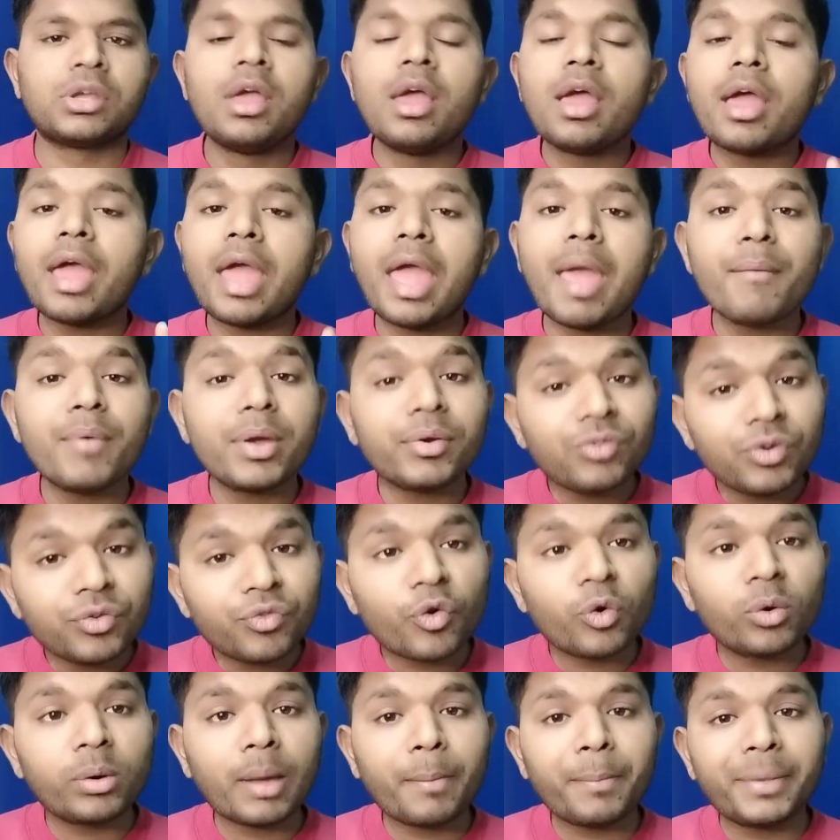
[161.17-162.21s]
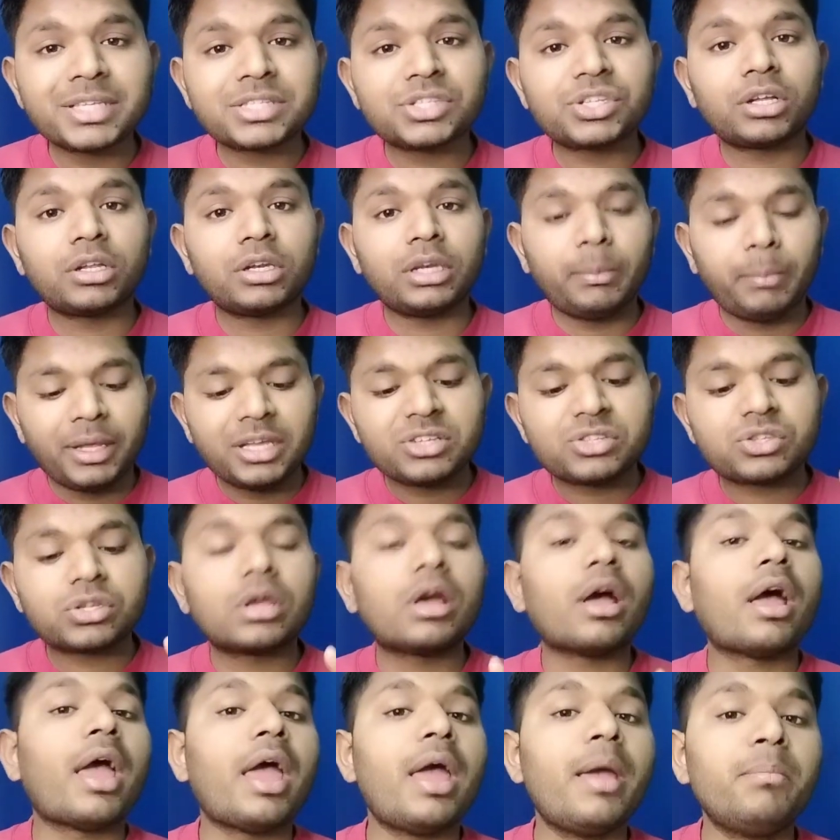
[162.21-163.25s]
MFT formula basically means
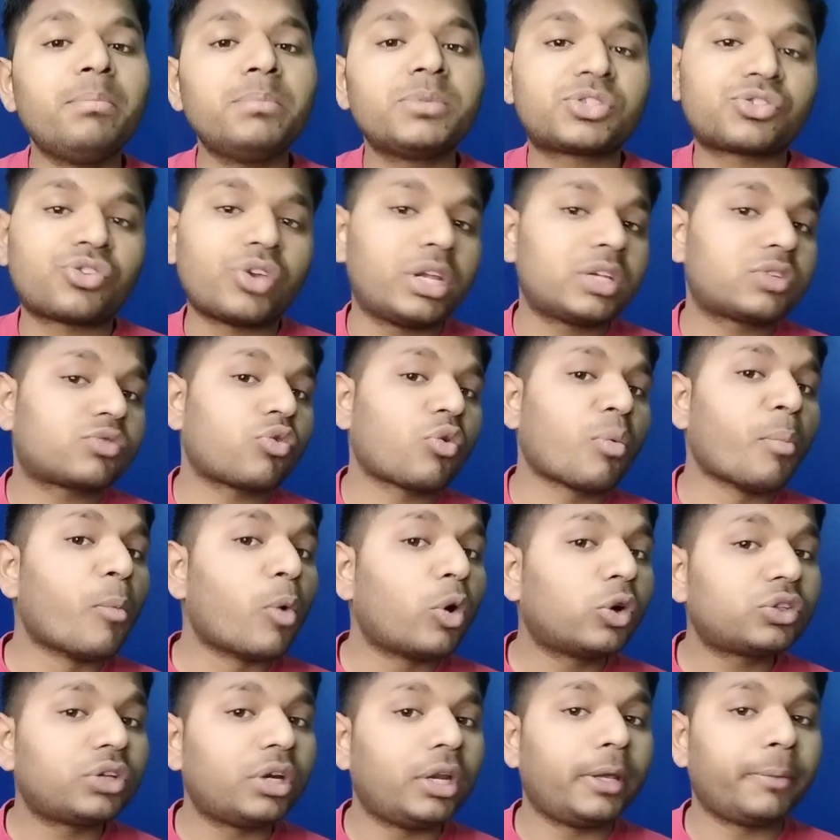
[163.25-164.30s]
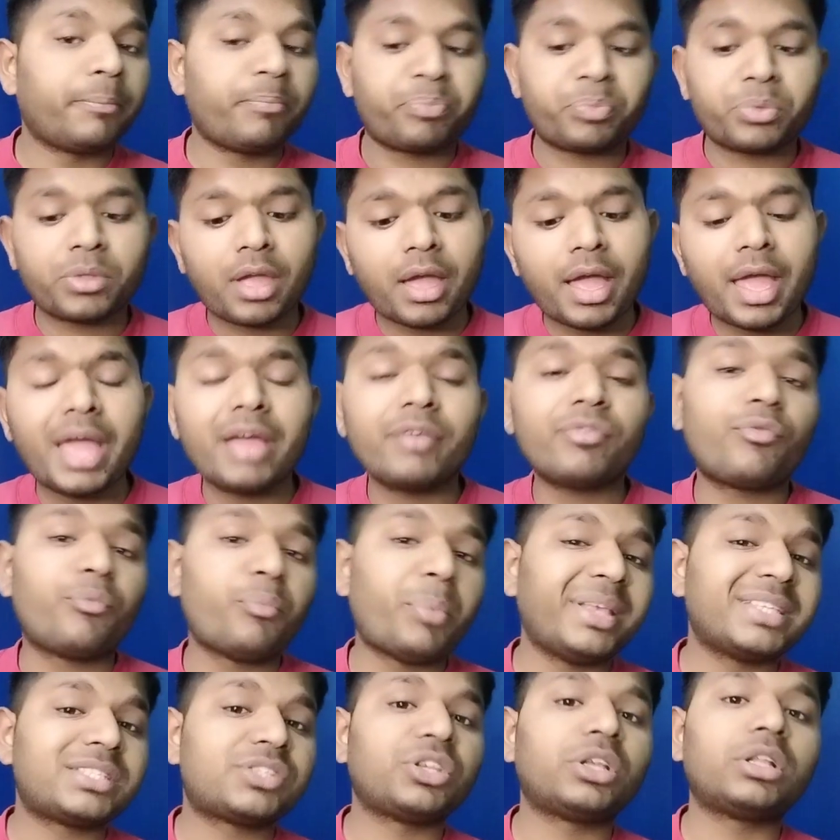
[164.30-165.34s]
M stands for modeling, F
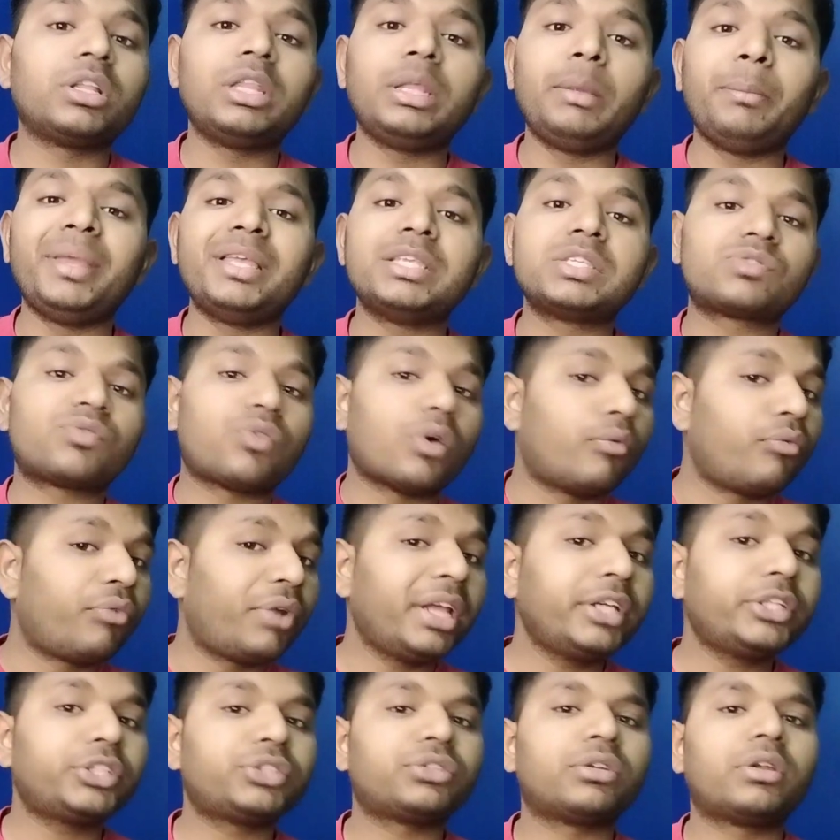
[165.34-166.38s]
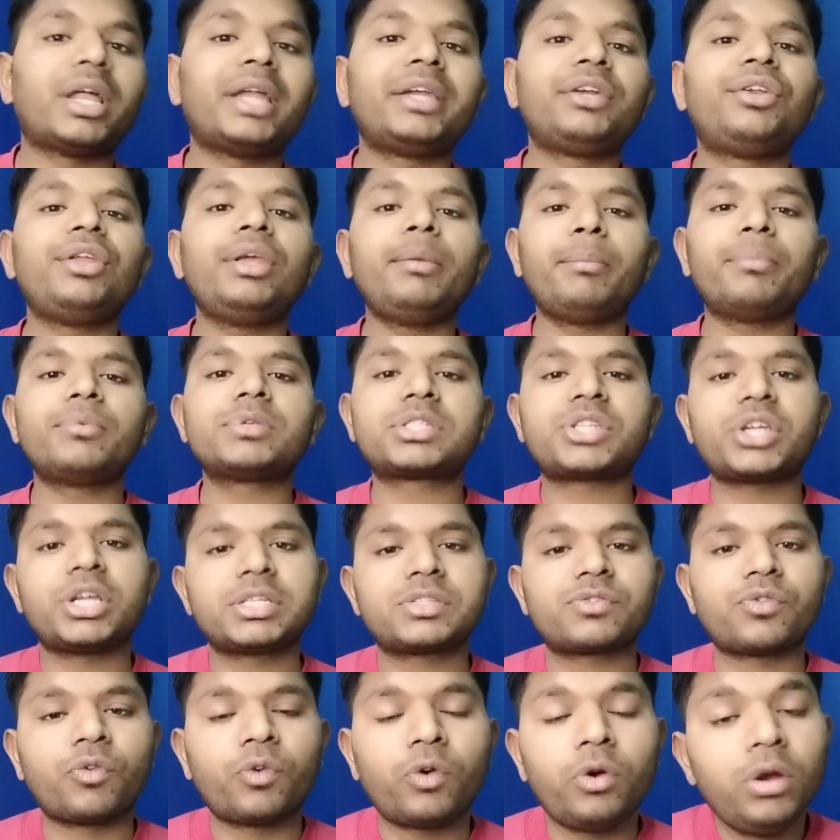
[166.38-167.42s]
basically means foundation and T stands
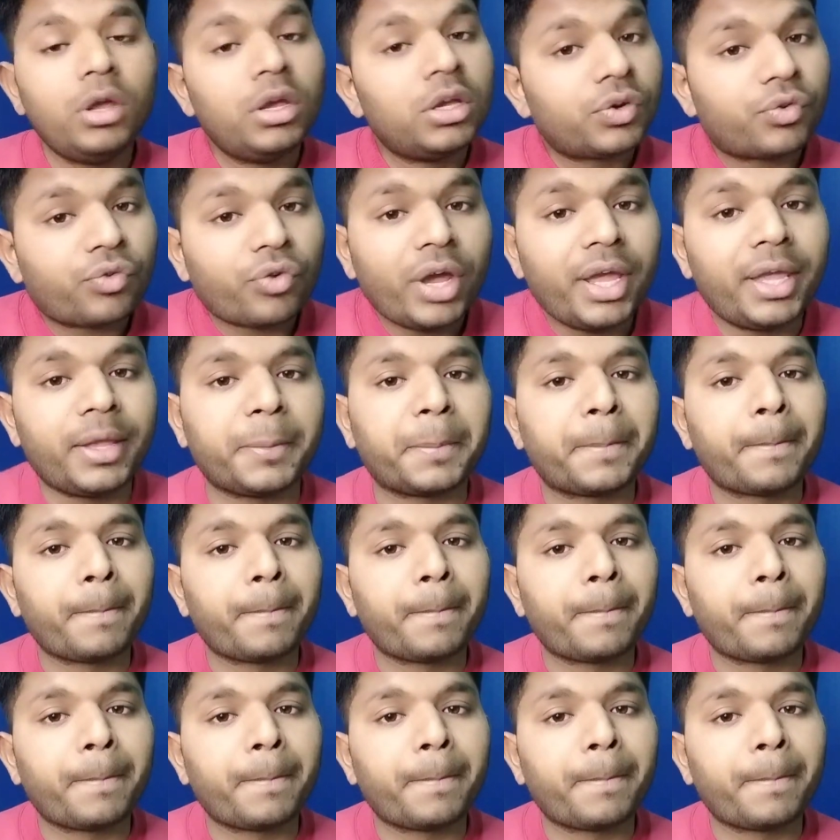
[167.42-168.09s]
for trying.